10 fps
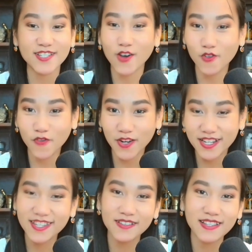go for
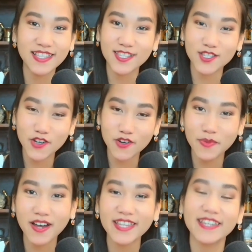it. Listen to your
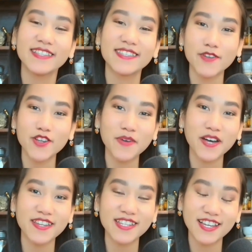body and see what your
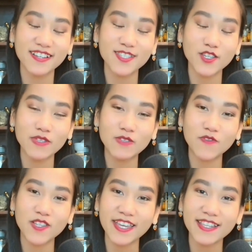body tells you. If it's
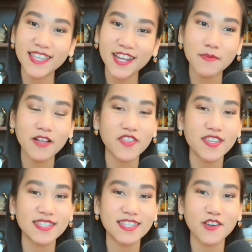feeling excited about
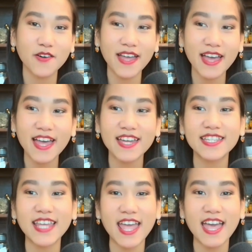this, then go
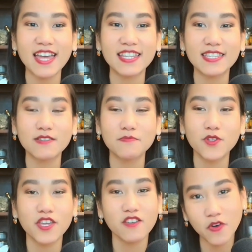ahead, and
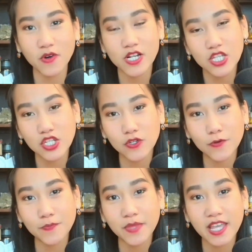looking forward
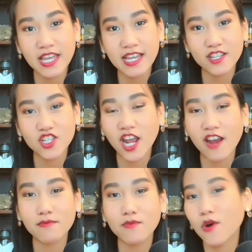to
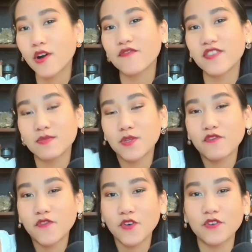sharing more of this
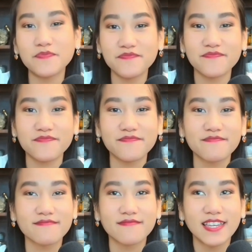beautiful
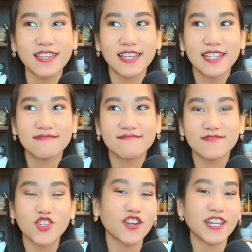
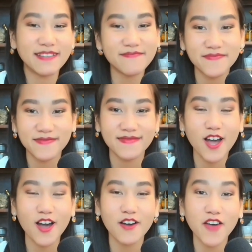journey
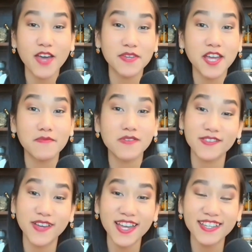of unbecoming
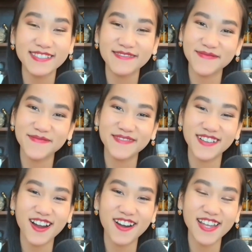with you guys.
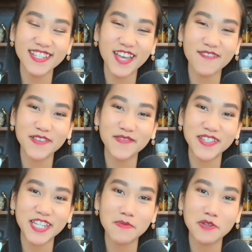All right. Have a lovely
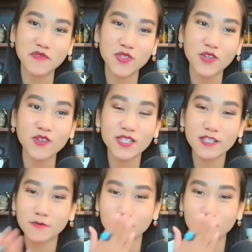day, beautiful souls.